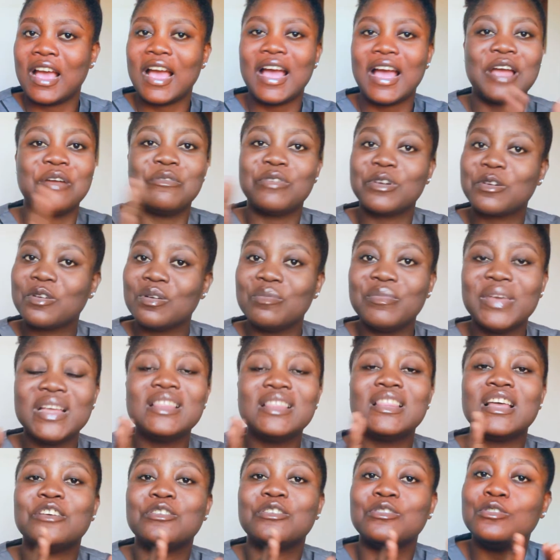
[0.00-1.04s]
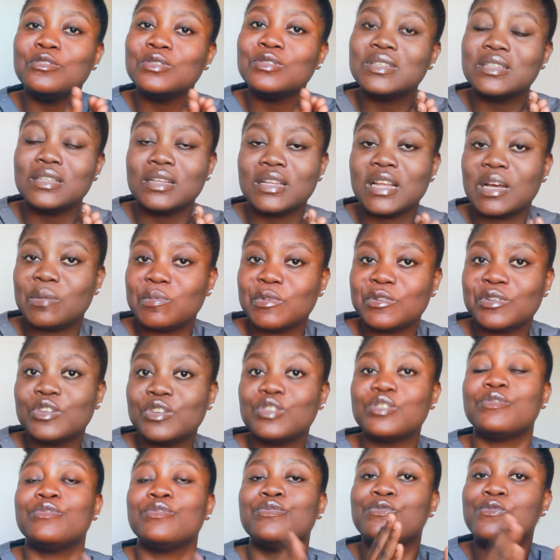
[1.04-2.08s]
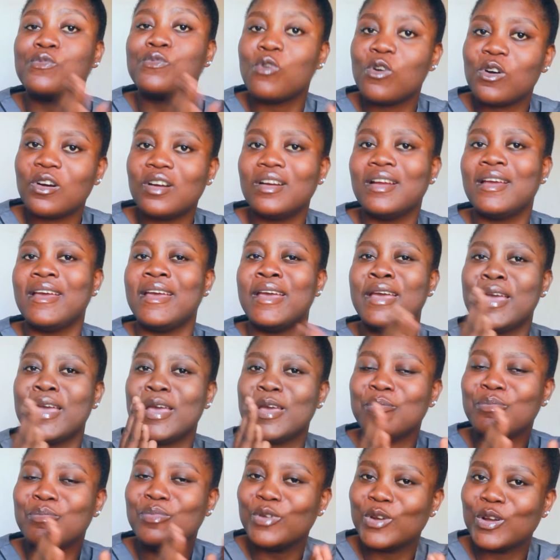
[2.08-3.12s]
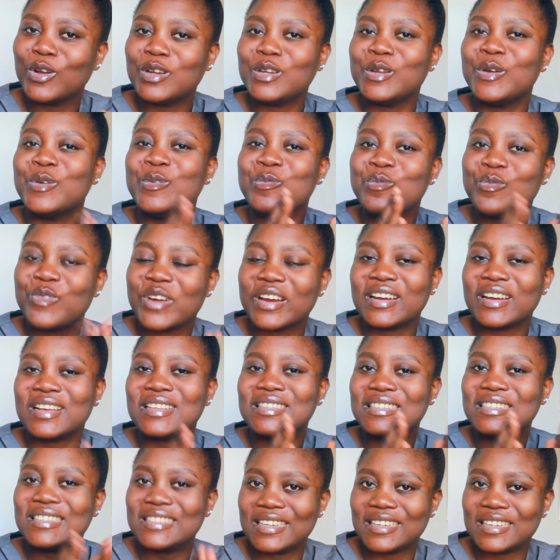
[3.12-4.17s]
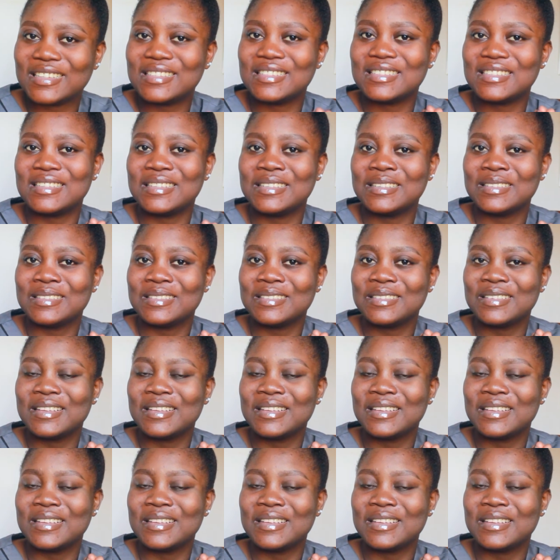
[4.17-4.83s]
I recommend that you go to the laboratory for a blood pregnancy test.